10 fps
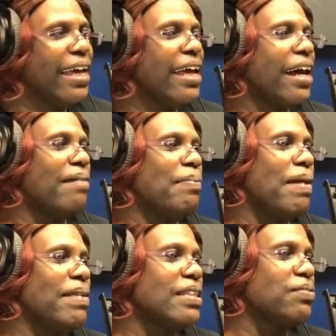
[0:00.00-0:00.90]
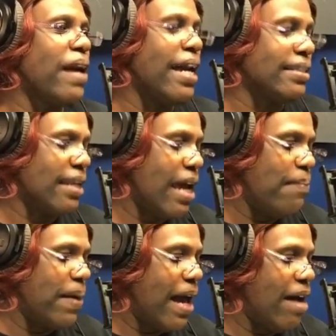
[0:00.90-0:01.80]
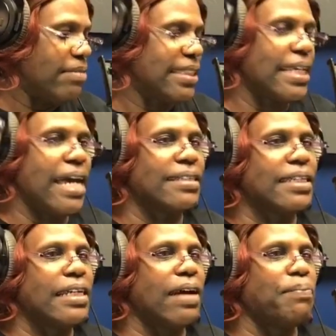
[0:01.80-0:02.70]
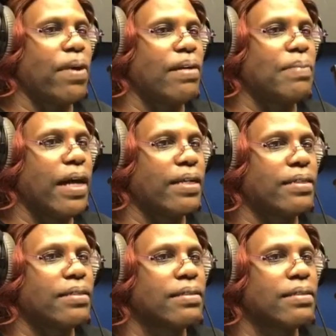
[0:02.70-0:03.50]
Come on, baby, let's ride it to happy hour. Sing us in that break, Monica.